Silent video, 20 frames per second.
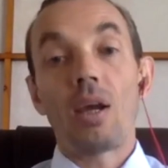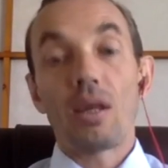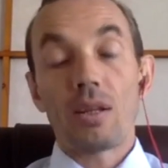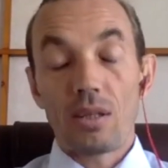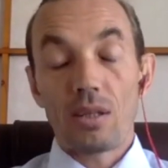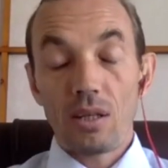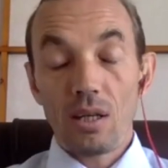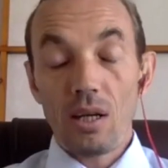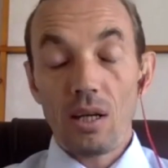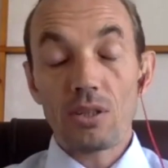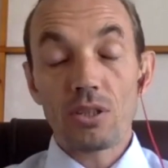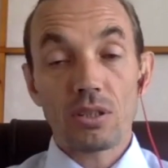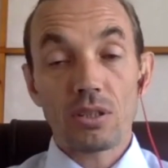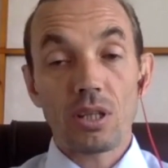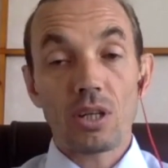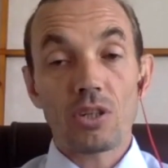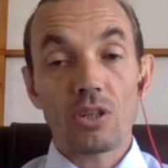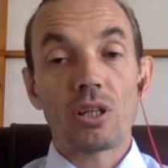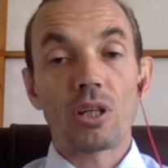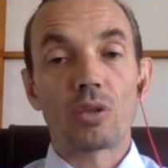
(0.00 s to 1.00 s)
The age is
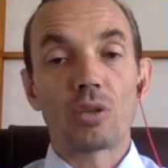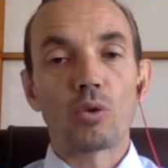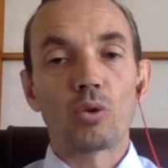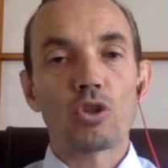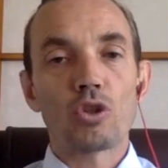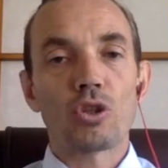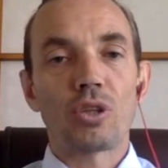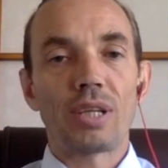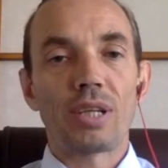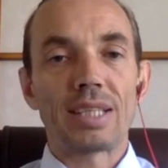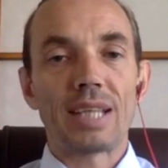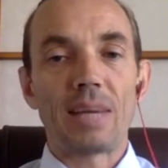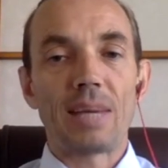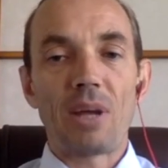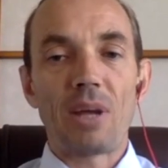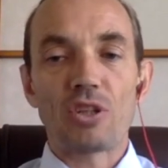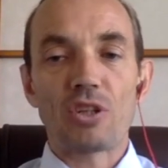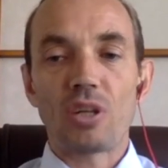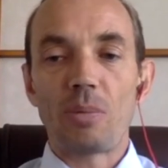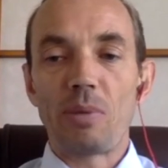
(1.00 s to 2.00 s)
actually crucial, as I
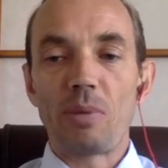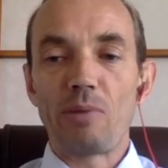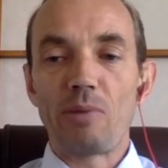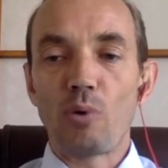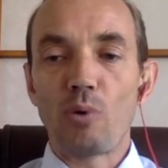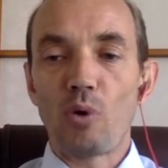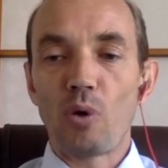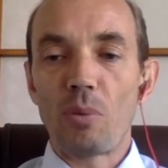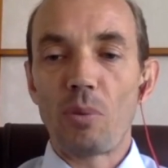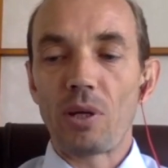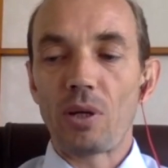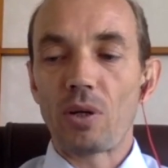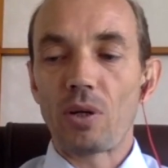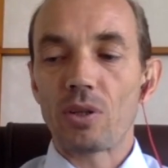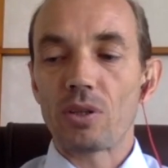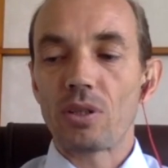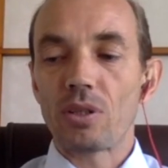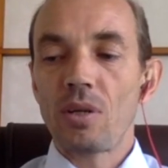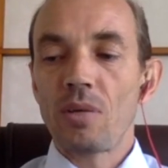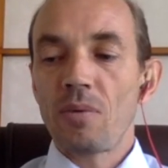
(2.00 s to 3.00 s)
mentioned before,
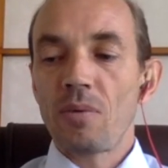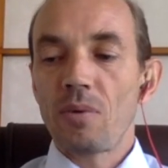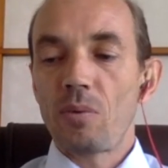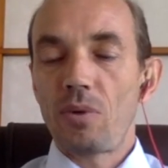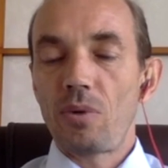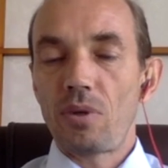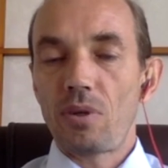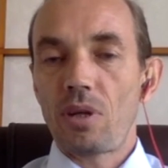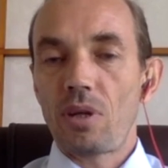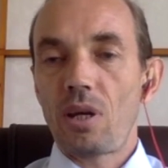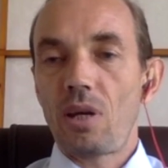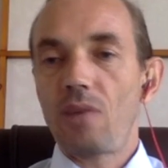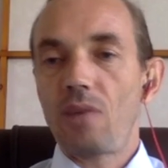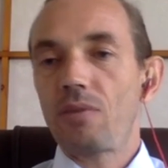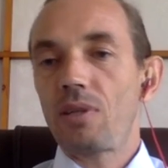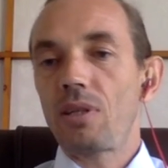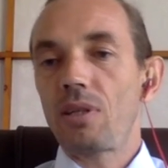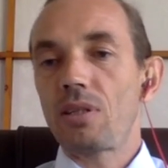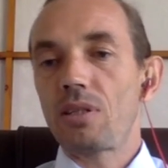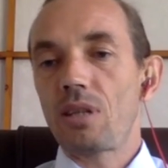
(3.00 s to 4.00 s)
because with
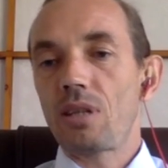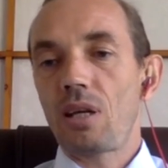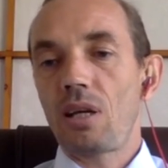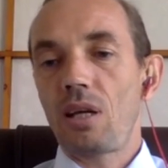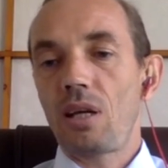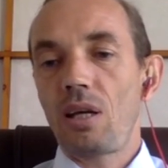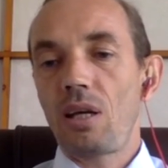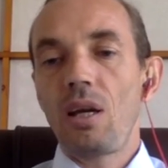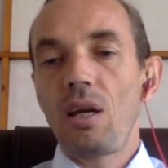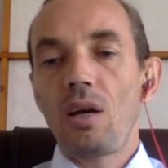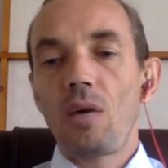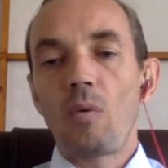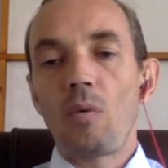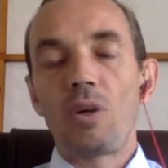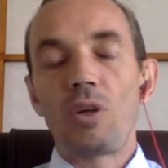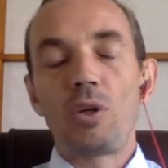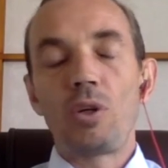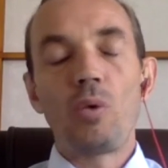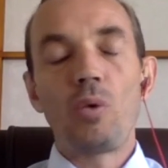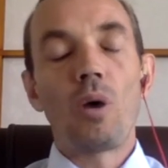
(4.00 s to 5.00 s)
every day,
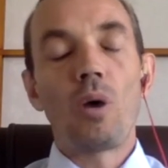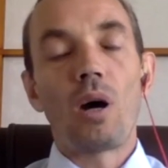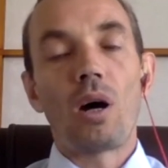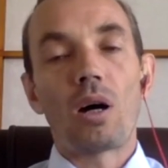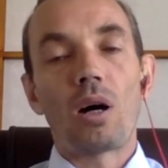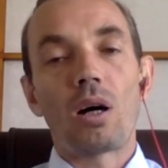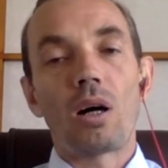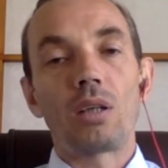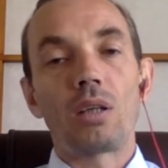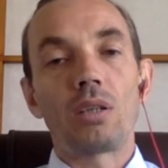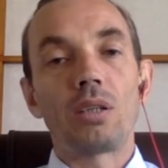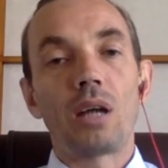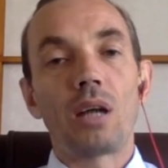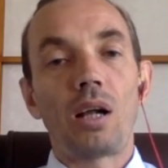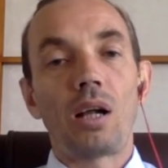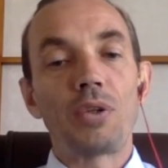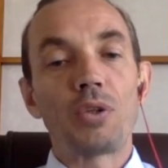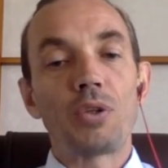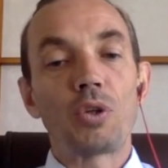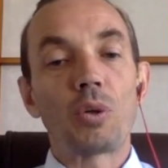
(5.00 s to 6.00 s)
when you are
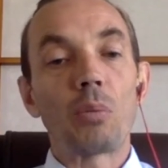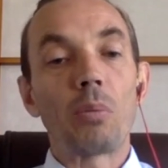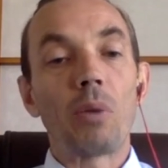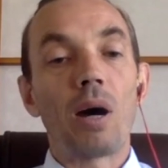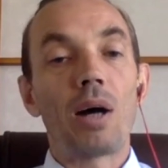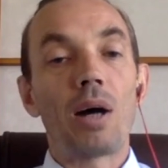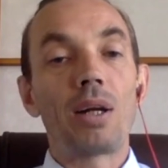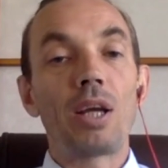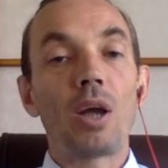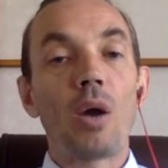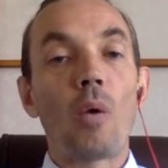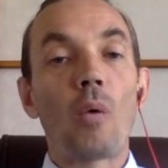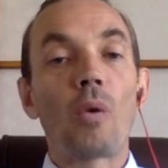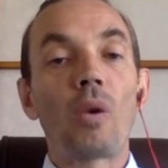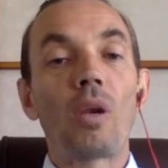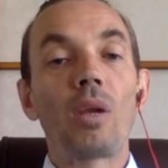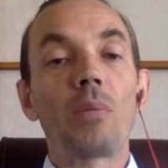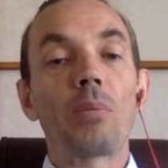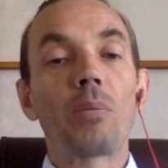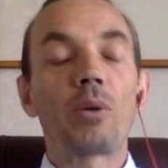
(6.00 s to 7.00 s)
adult, your body
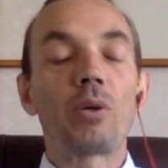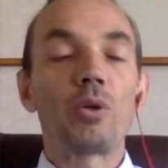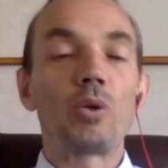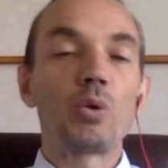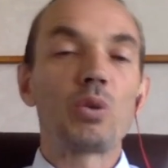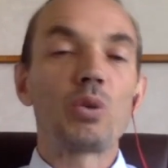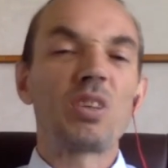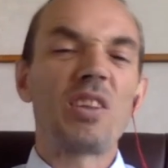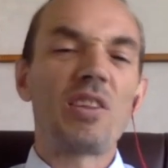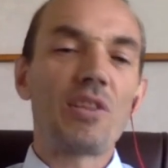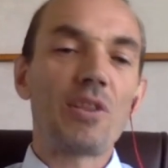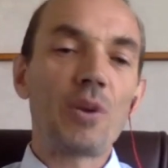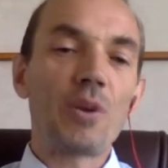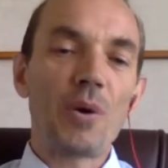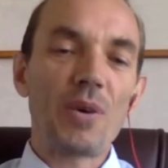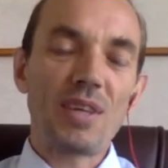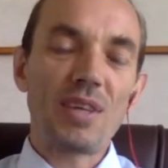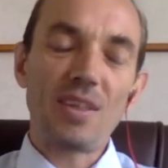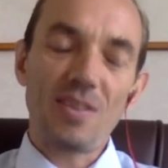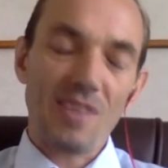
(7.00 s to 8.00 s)
only produces
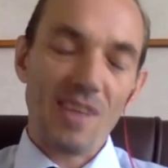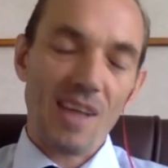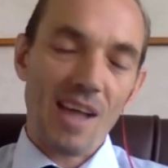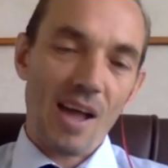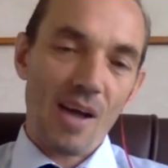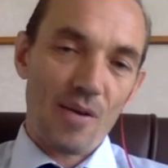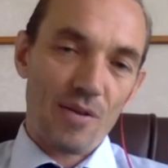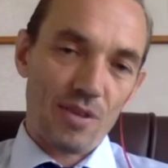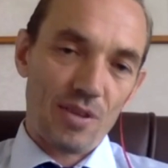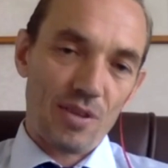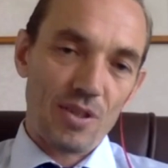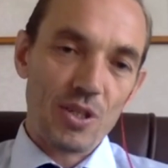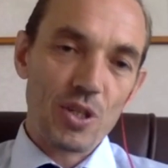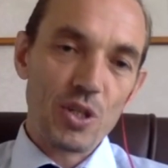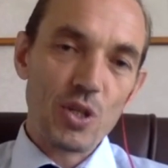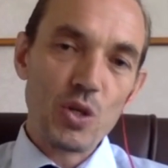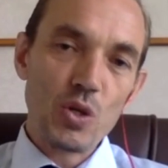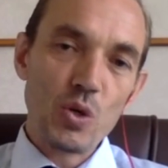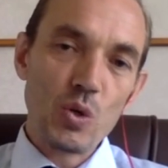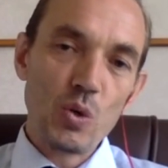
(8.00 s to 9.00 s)
30,000
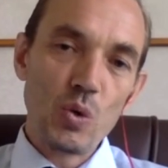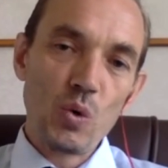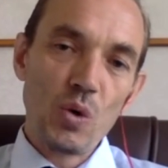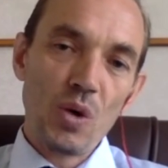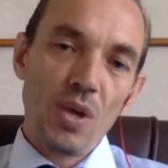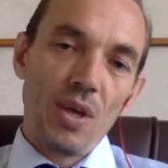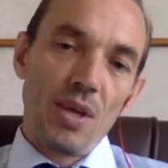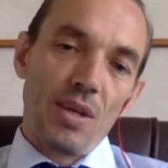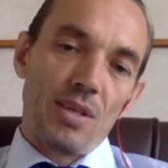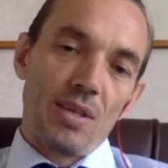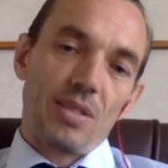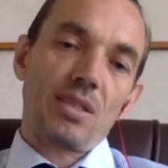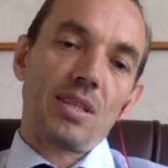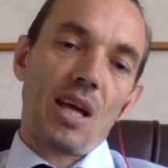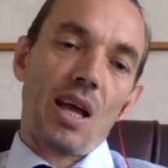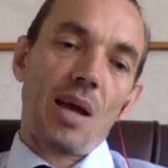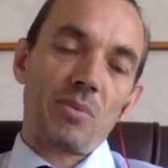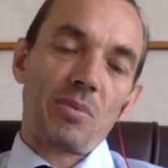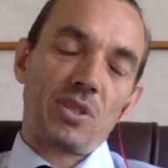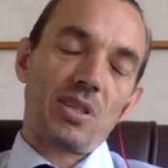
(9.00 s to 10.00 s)
new
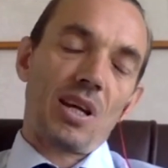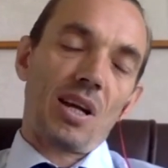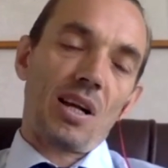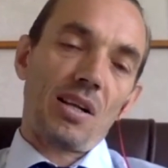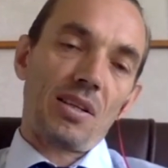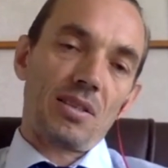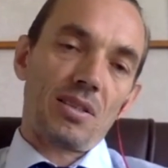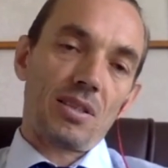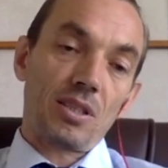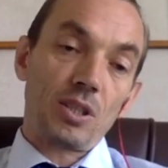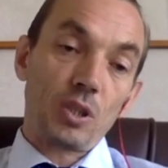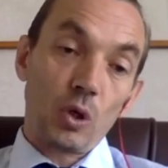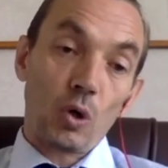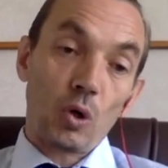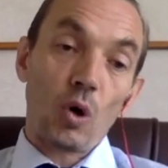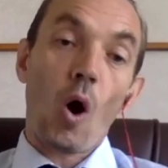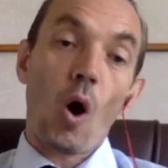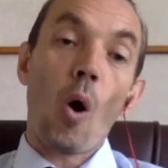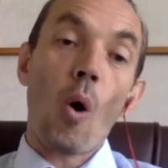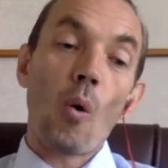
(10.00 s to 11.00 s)
stem cells,
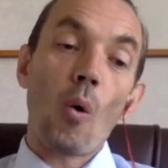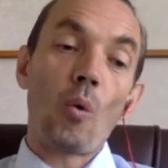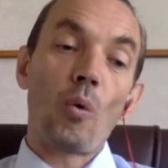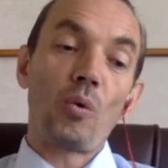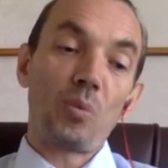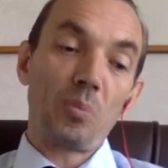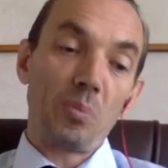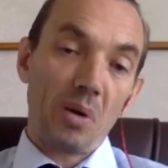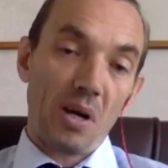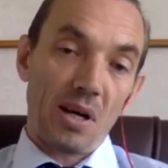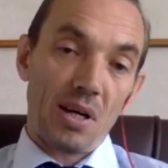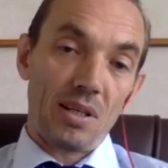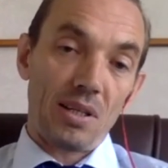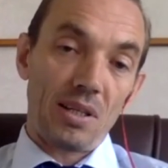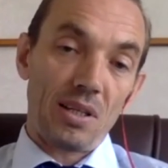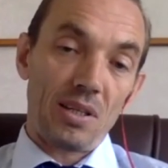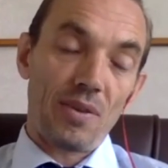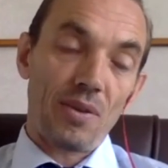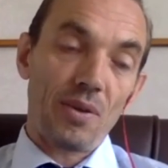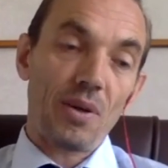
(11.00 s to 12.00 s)
your own
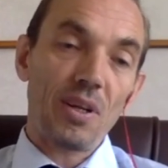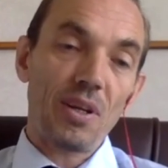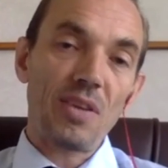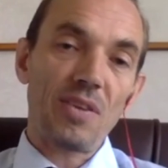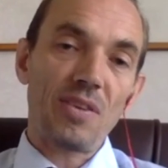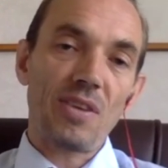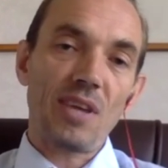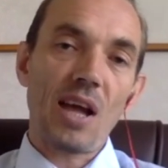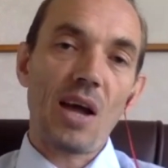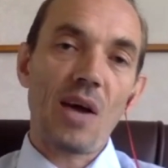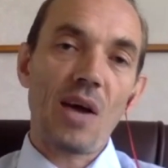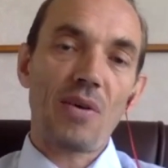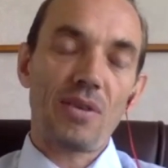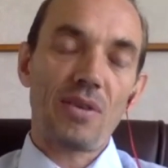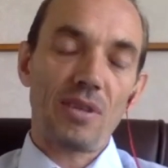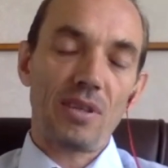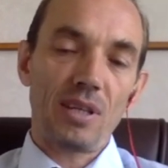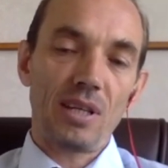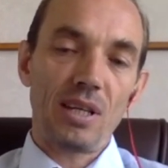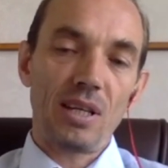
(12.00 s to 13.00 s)
body.
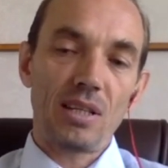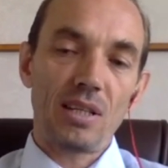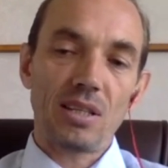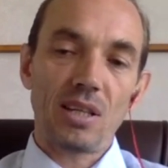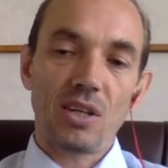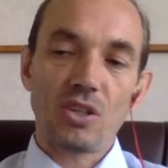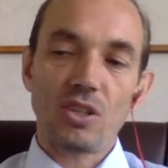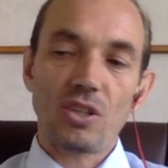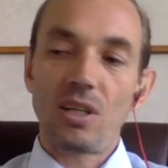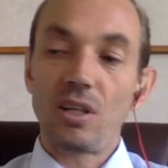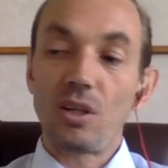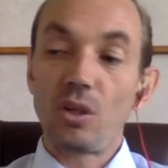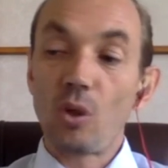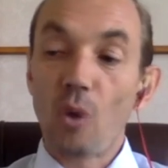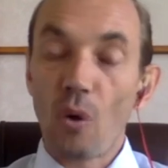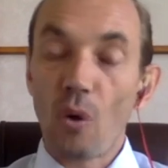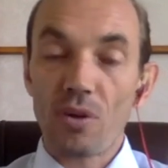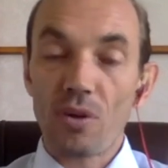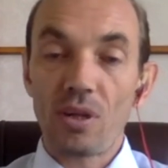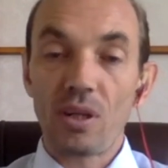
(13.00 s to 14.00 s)
30,000 is actually
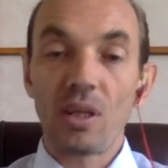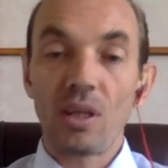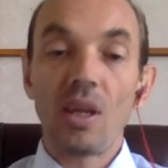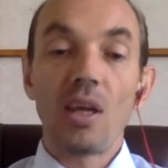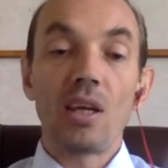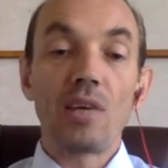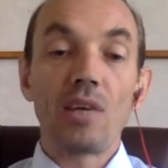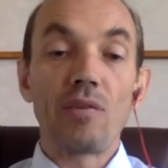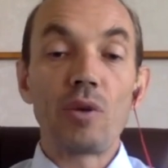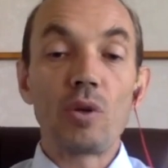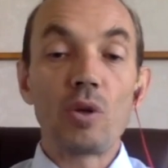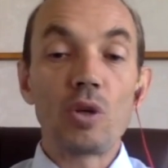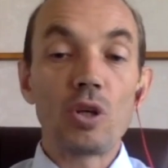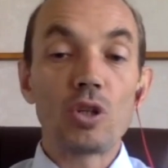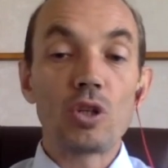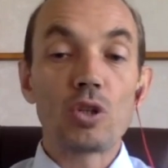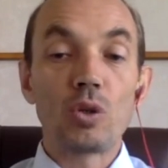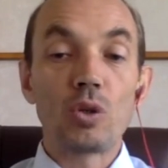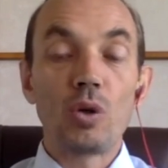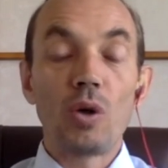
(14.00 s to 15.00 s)
nothing if you
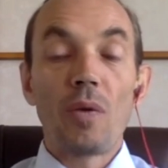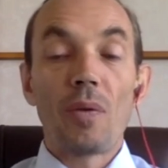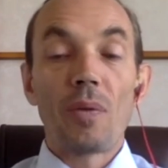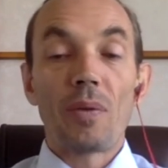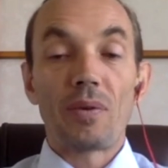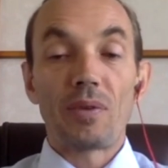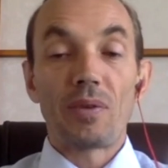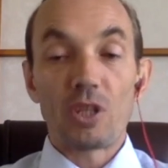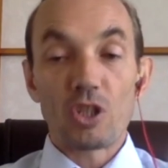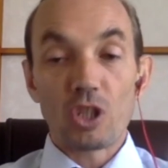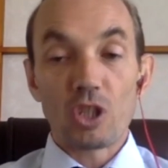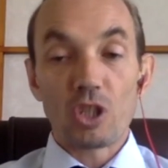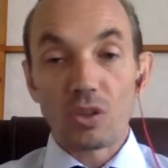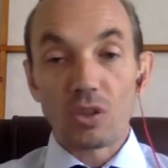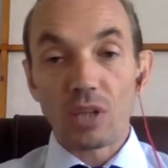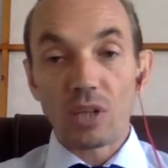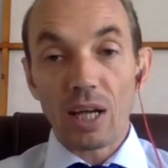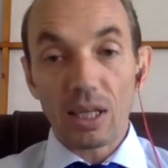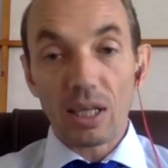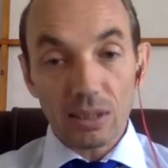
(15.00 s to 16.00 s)
need to
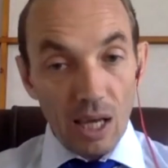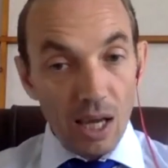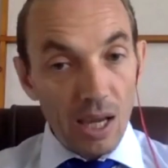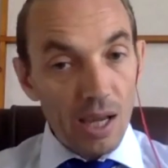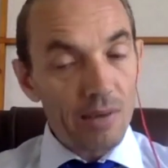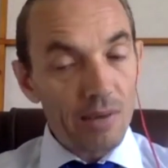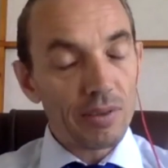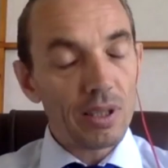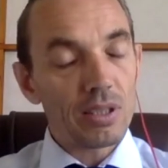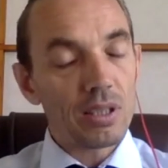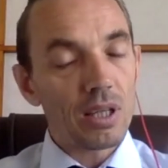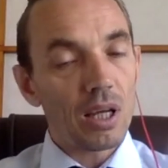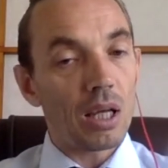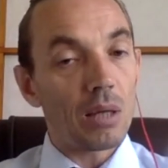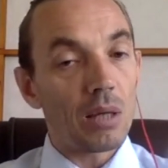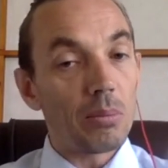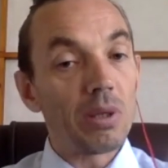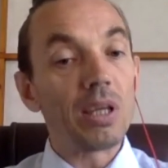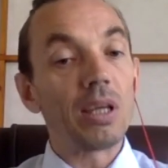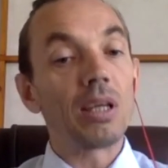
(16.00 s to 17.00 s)
regenerate every day
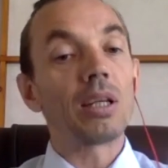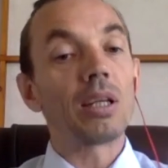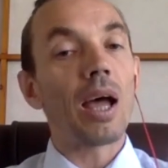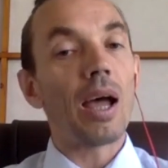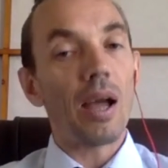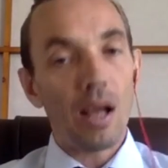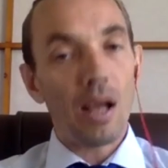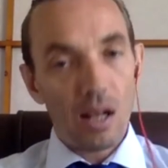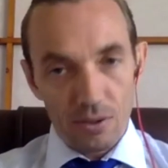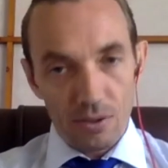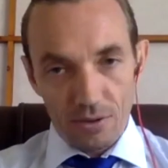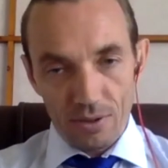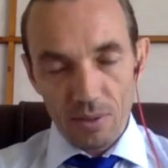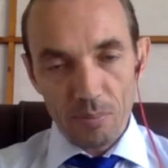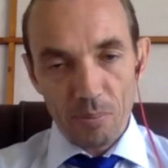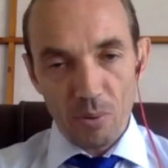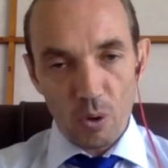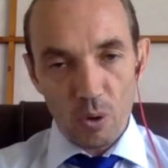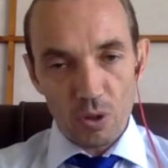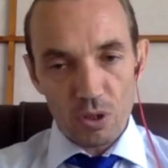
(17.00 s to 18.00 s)
being a healthy
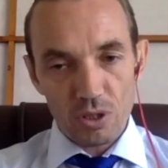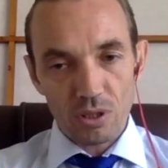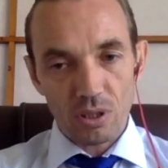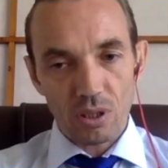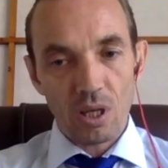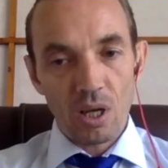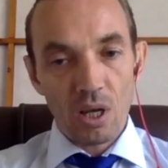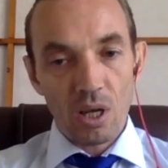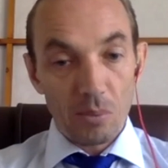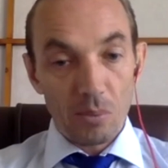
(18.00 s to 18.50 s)
person.